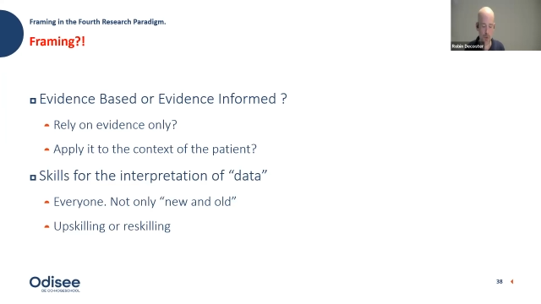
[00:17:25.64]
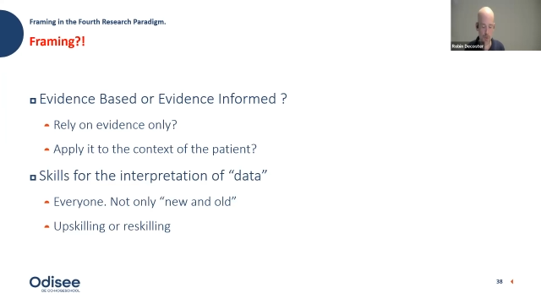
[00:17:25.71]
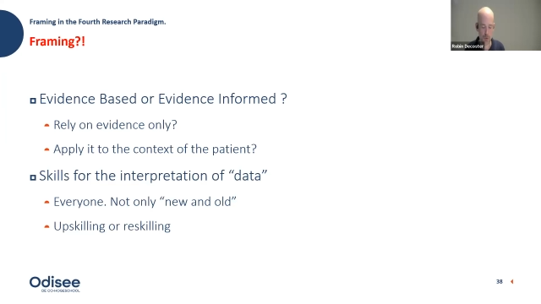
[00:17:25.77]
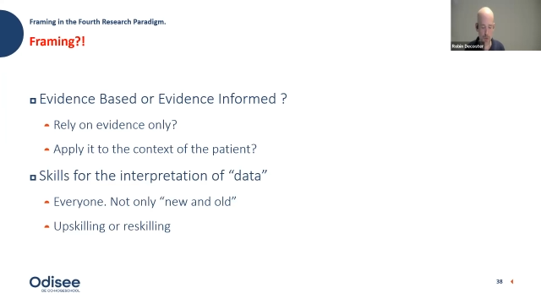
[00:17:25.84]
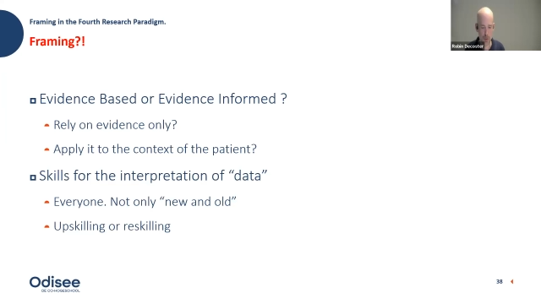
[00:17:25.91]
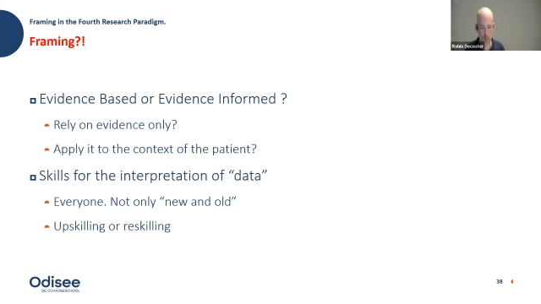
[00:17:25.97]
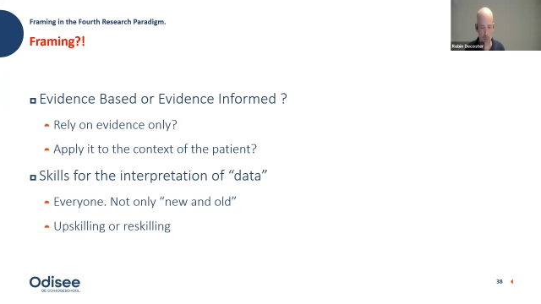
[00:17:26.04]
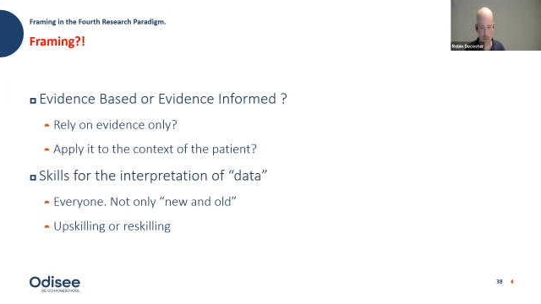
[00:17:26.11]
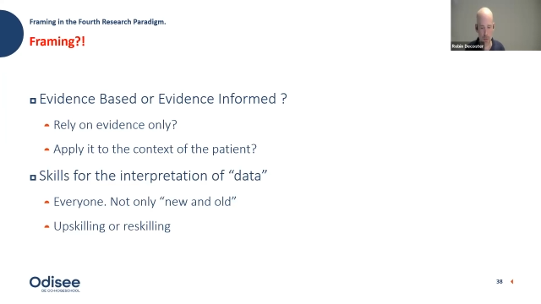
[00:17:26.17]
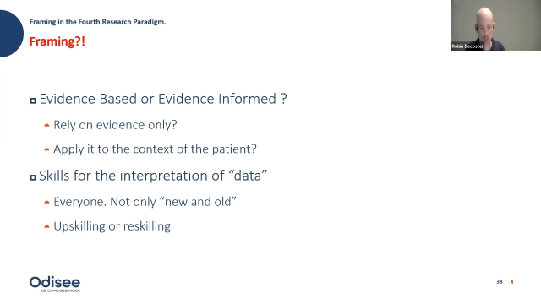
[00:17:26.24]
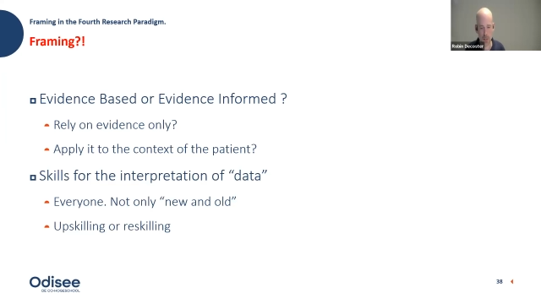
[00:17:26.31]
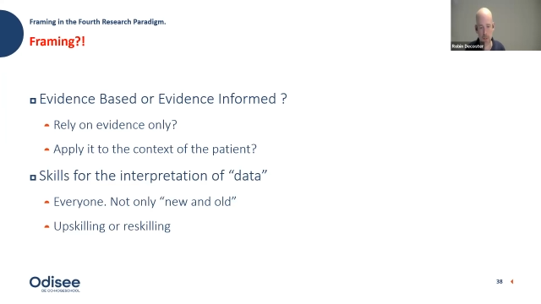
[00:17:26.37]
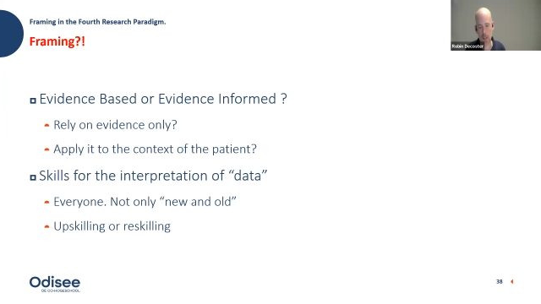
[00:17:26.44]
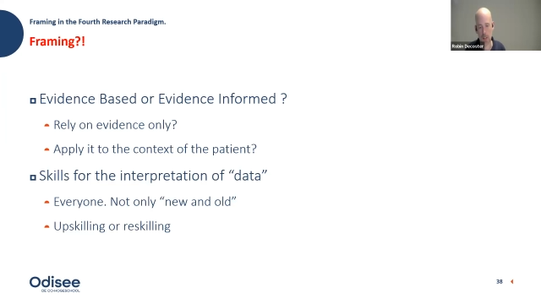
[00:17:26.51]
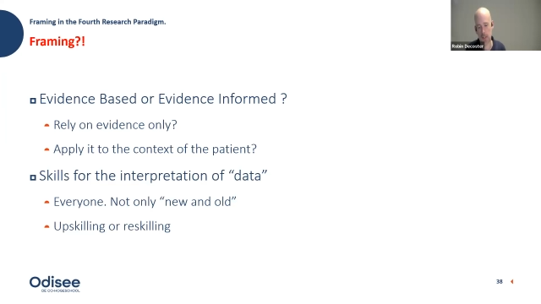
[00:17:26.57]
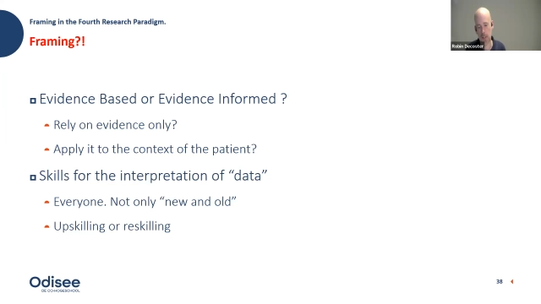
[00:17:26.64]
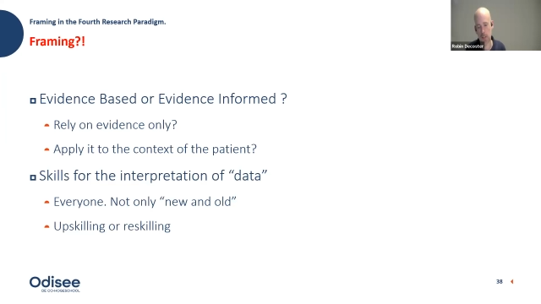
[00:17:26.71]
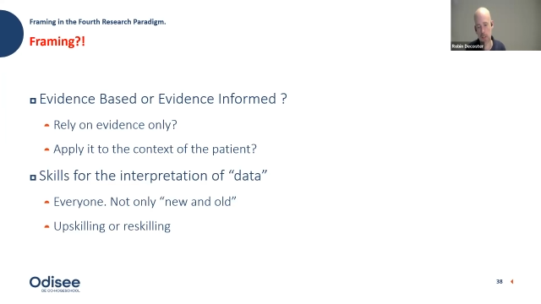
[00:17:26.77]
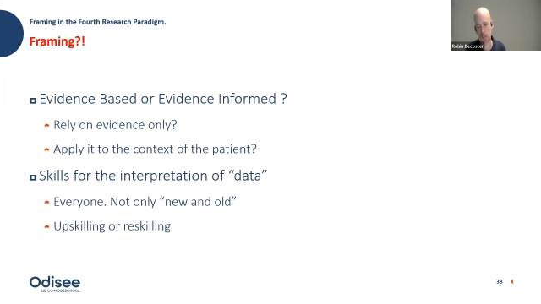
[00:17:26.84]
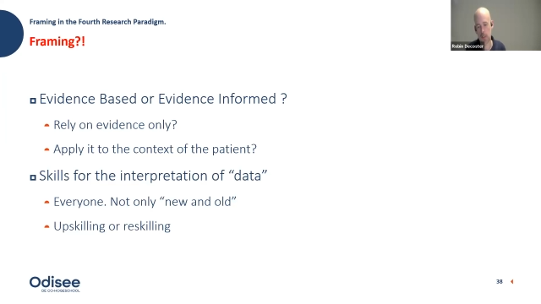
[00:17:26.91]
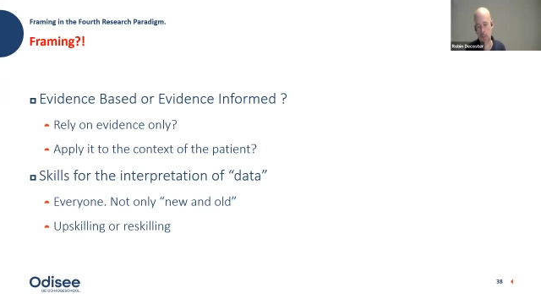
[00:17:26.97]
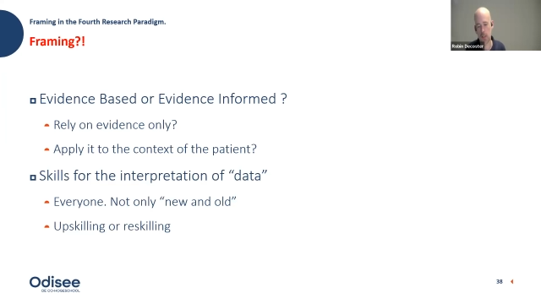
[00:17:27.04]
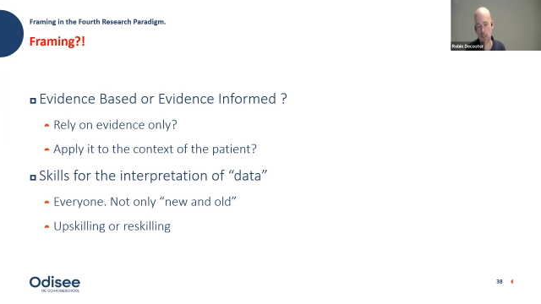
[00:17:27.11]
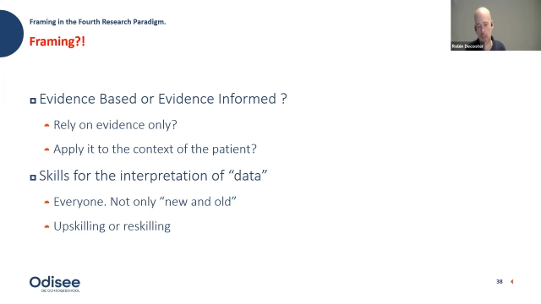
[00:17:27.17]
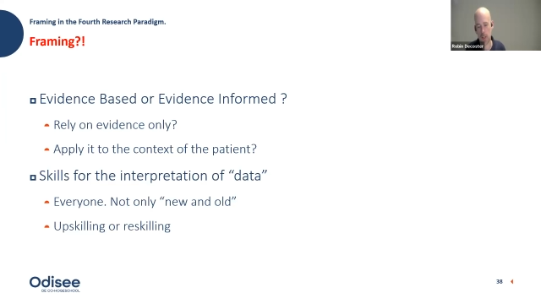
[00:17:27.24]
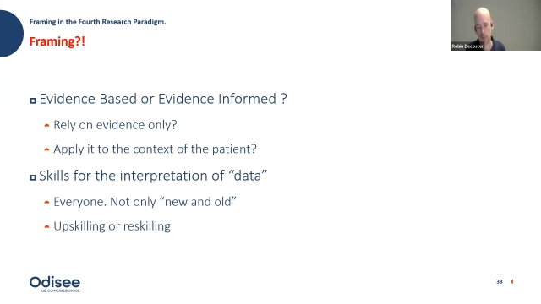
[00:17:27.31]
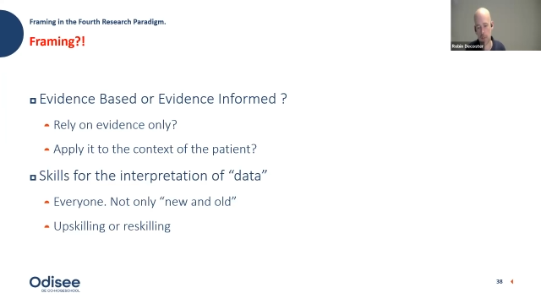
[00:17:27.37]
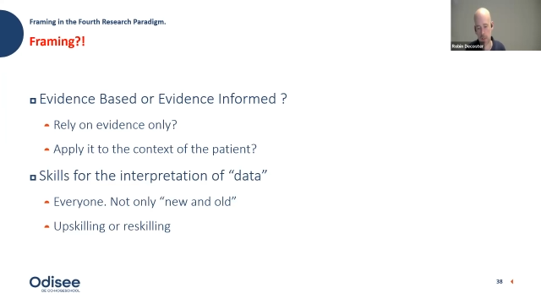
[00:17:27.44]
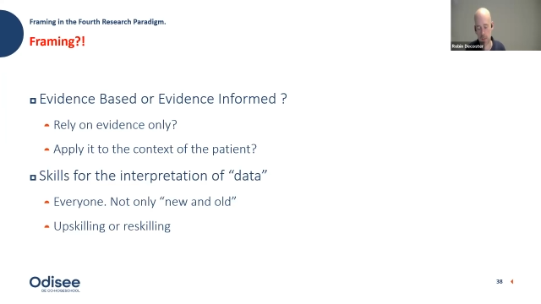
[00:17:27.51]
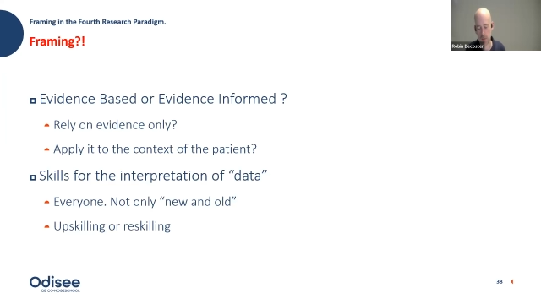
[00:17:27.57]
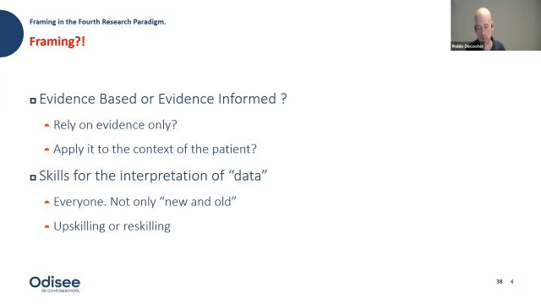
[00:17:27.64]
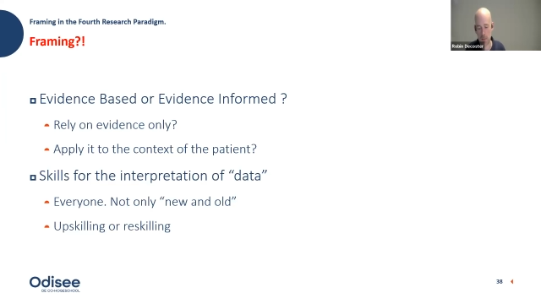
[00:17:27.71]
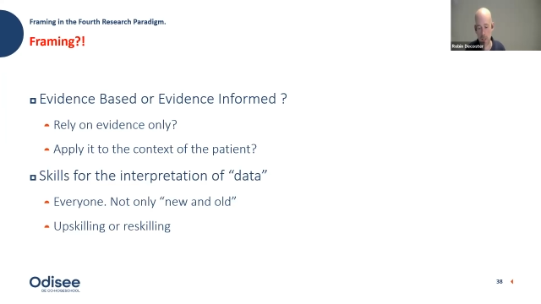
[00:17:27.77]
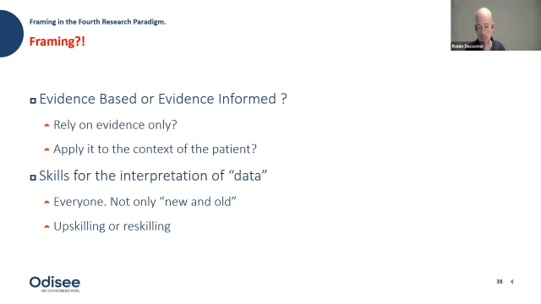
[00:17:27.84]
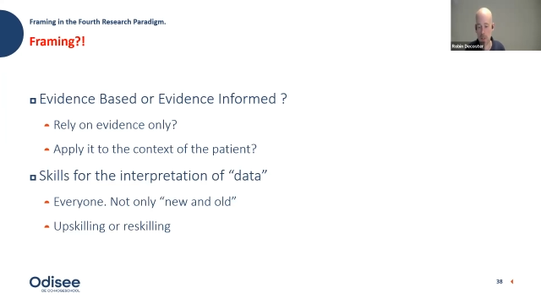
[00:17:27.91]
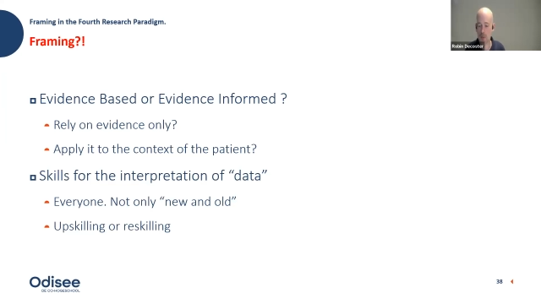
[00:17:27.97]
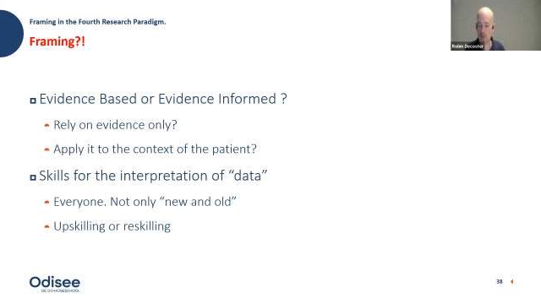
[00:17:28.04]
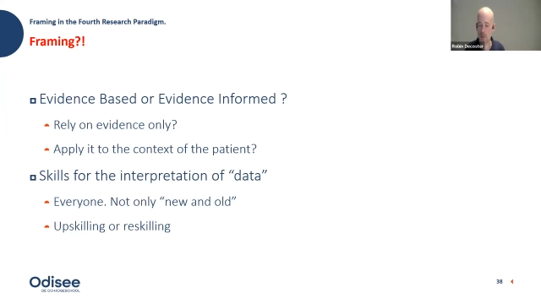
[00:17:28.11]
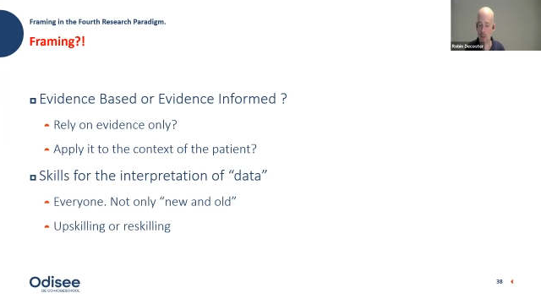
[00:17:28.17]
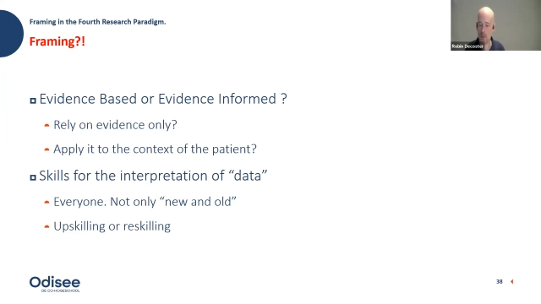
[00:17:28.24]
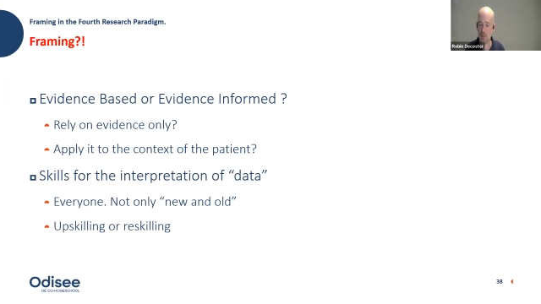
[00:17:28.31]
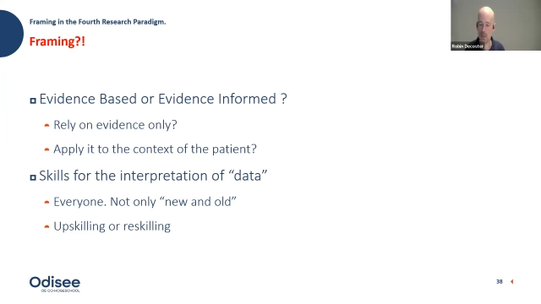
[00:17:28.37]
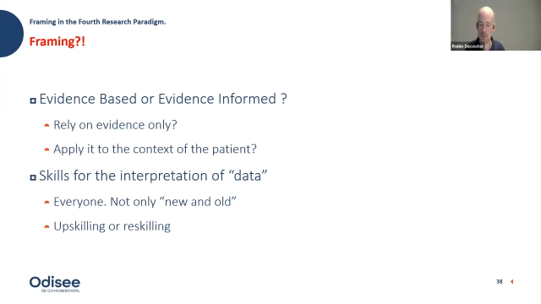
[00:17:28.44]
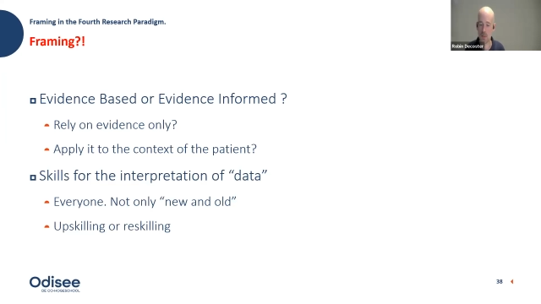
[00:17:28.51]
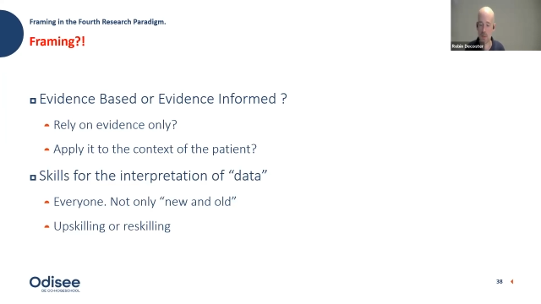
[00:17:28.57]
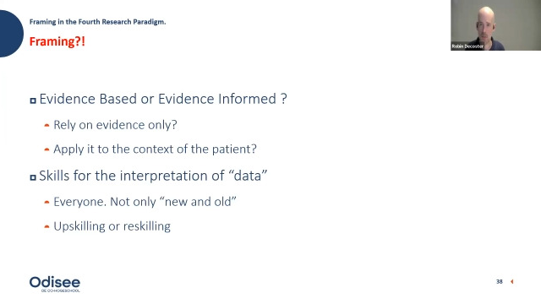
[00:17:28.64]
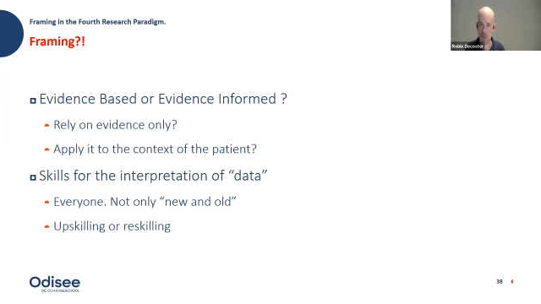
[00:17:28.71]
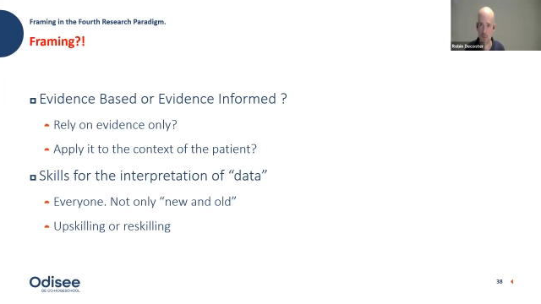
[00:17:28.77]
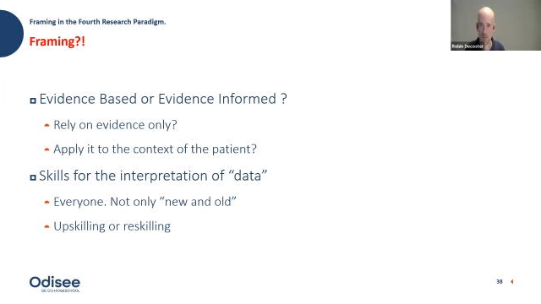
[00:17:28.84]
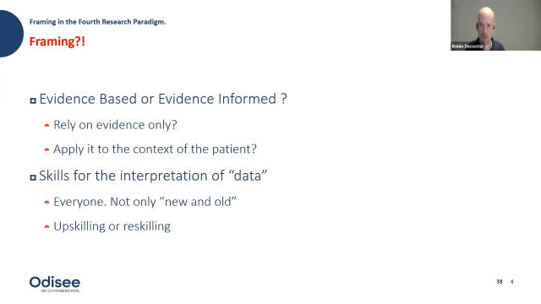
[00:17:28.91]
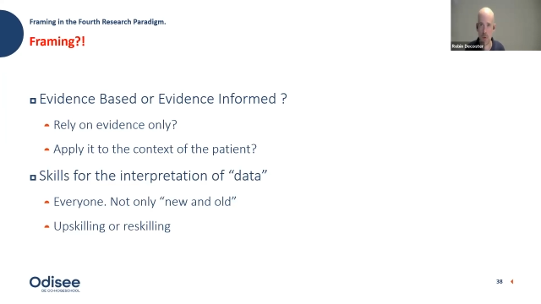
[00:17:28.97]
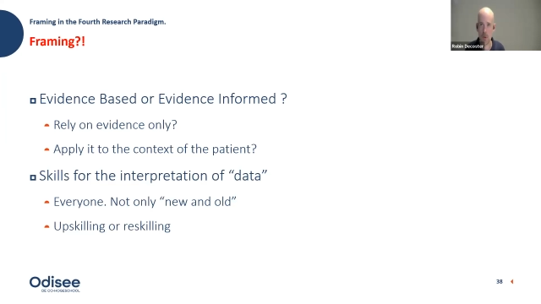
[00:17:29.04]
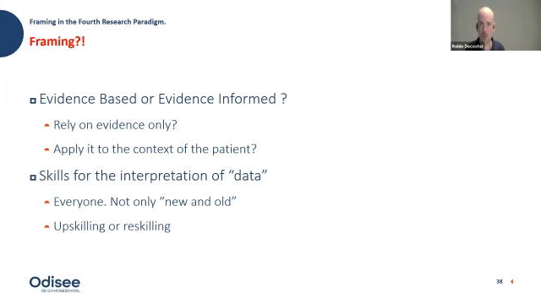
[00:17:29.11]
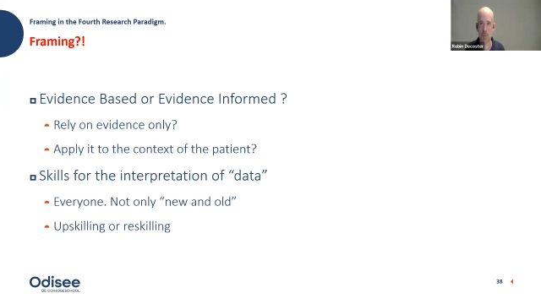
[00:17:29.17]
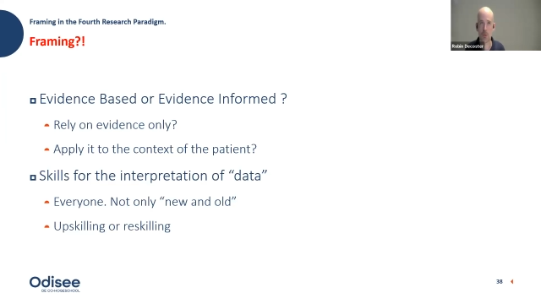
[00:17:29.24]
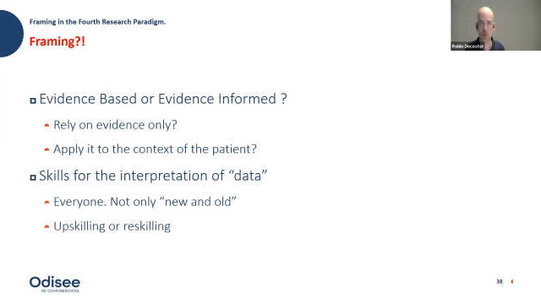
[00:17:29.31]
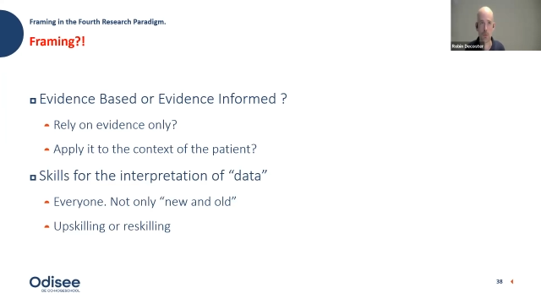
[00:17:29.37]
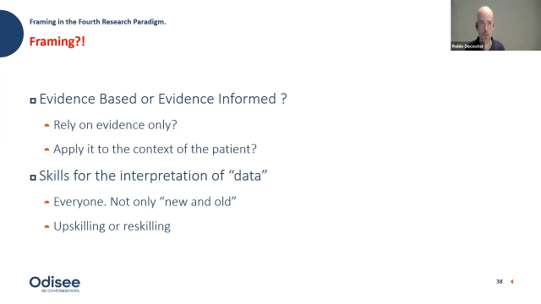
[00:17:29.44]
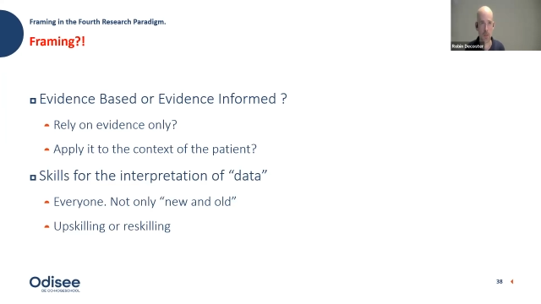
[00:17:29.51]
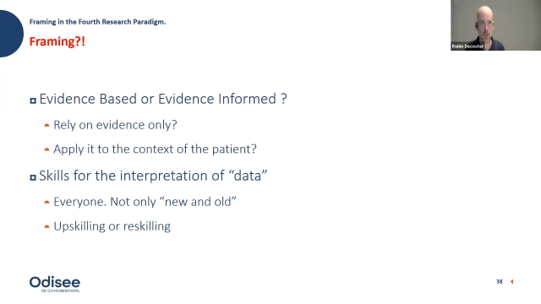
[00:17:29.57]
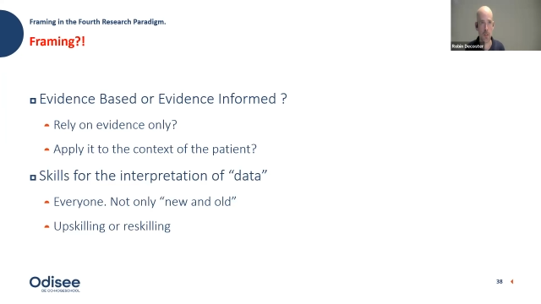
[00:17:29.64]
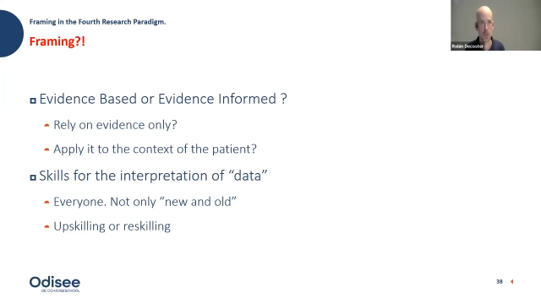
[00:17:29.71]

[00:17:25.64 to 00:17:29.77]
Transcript: [unreadable: no face in view]